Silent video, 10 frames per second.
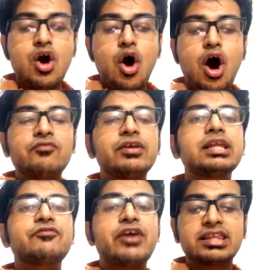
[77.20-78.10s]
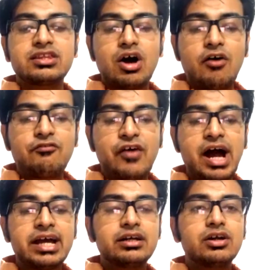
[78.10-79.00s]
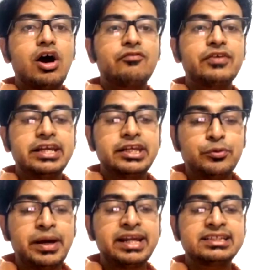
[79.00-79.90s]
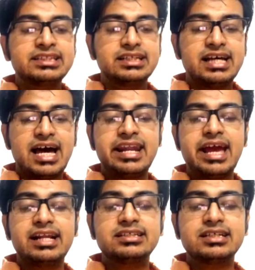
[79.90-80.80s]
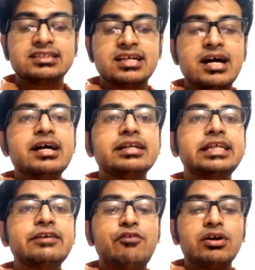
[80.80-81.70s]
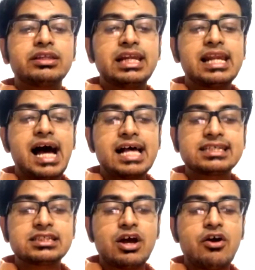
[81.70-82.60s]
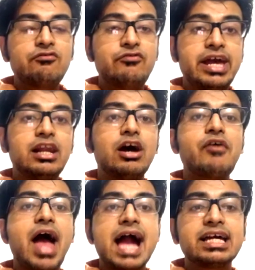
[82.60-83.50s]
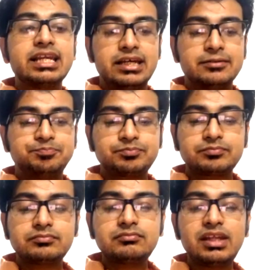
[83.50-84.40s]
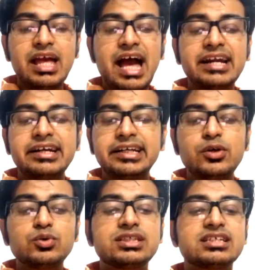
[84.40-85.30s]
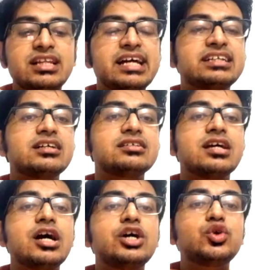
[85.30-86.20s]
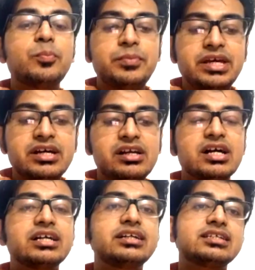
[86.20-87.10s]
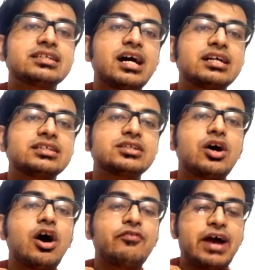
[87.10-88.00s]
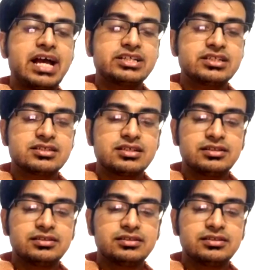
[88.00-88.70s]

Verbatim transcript: Or will the wrath of fire, of inhumanity and negligence devour the last veil of agony and reduce these letters to mere discards of ashes?